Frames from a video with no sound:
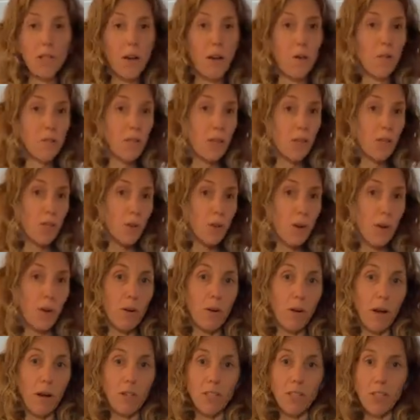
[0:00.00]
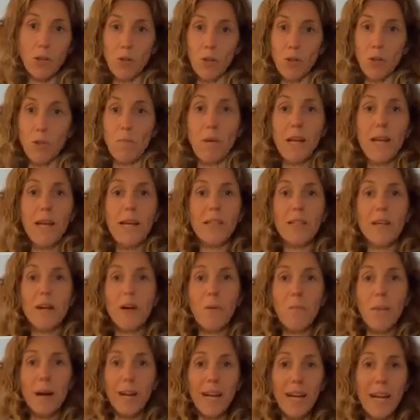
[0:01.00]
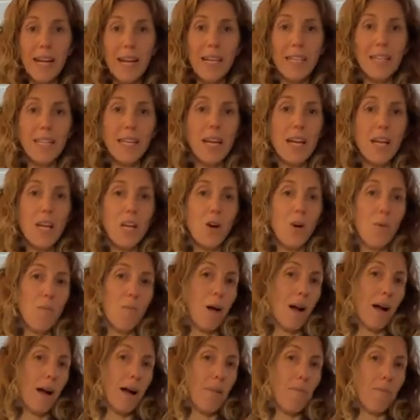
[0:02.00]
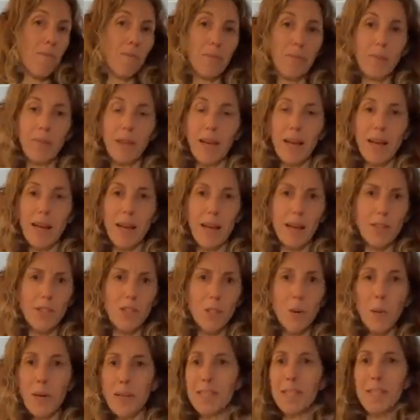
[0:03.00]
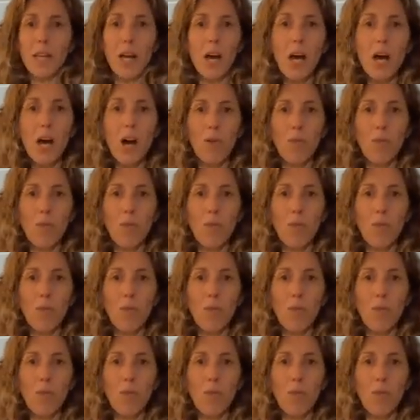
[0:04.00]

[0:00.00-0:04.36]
and I was like doing like social media on my LinkedIn, on my Twitter,